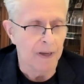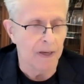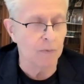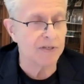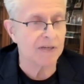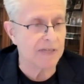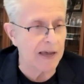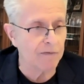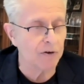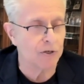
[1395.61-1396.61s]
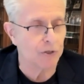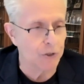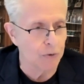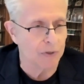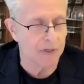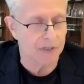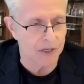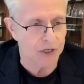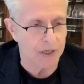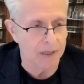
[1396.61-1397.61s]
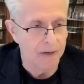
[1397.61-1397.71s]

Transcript: it was a 7-2 decision.